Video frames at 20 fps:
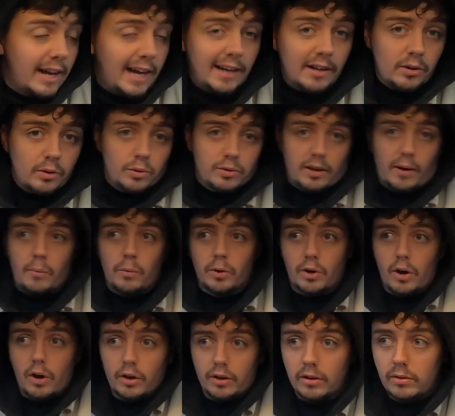angles I would
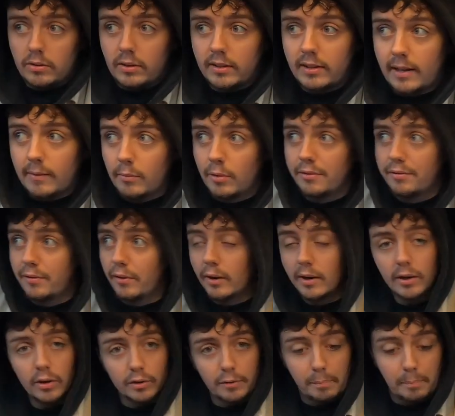argue that the
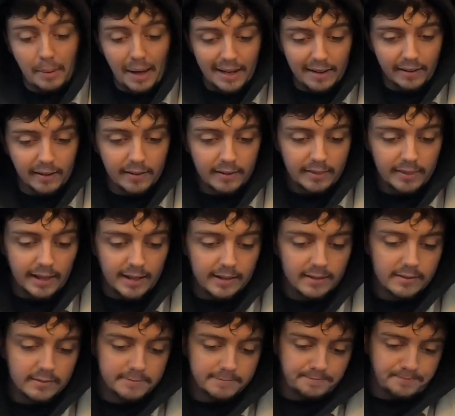M140 looks better
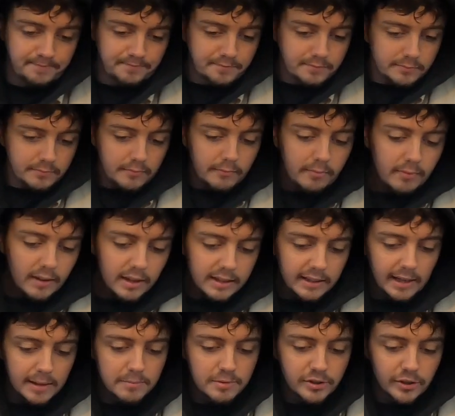than
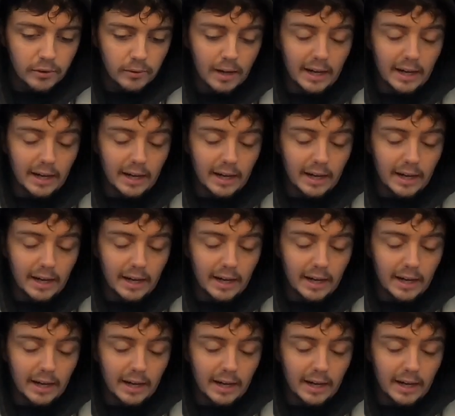the M2.